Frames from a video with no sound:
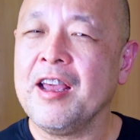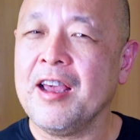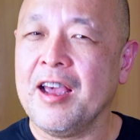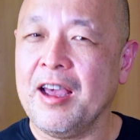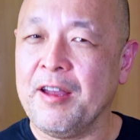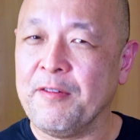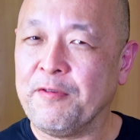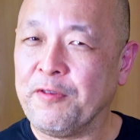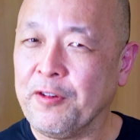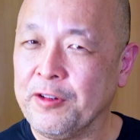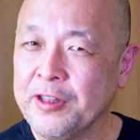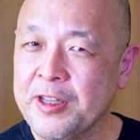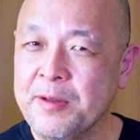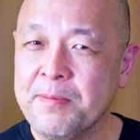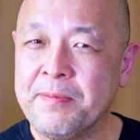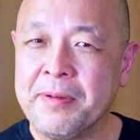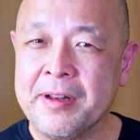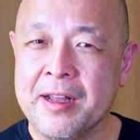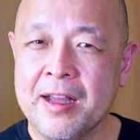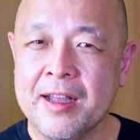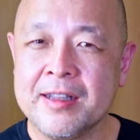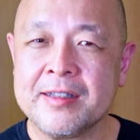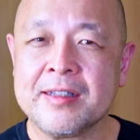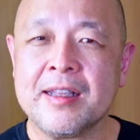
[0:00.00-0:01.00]
And 14
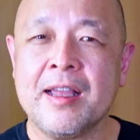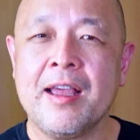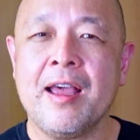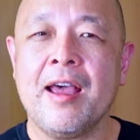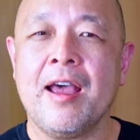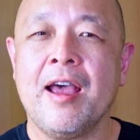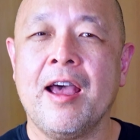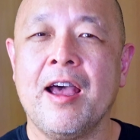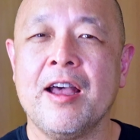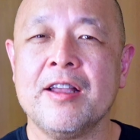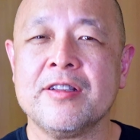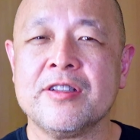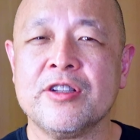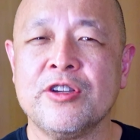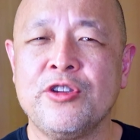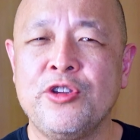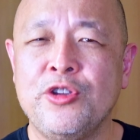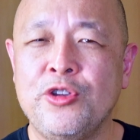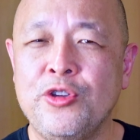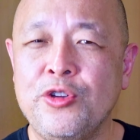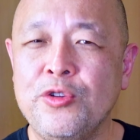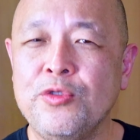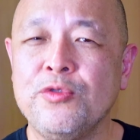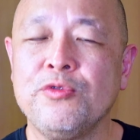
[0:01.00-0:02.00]
Plus has a
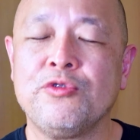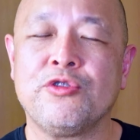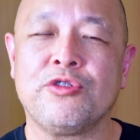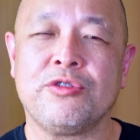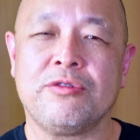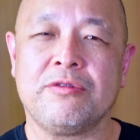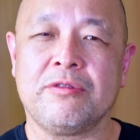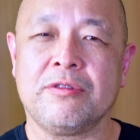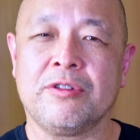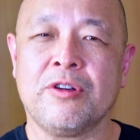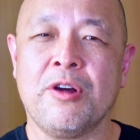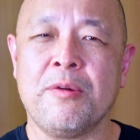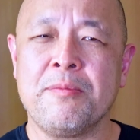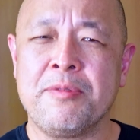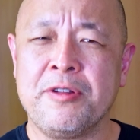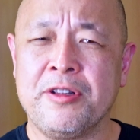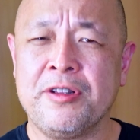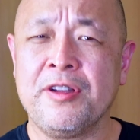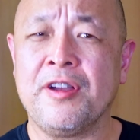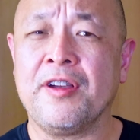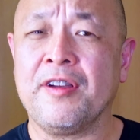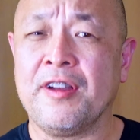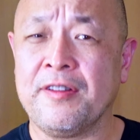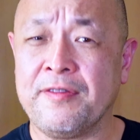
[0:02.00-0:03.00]
huge
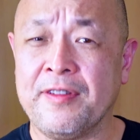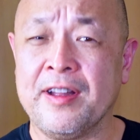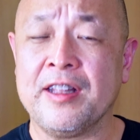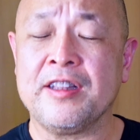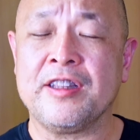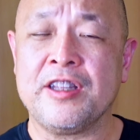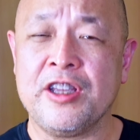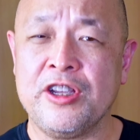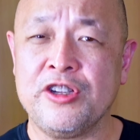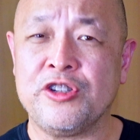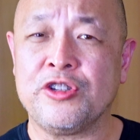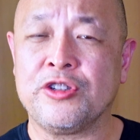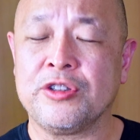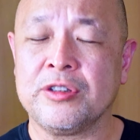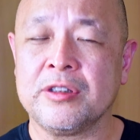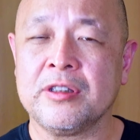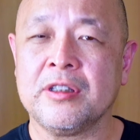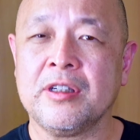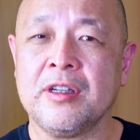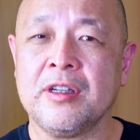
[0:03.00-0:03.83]
competitive advantage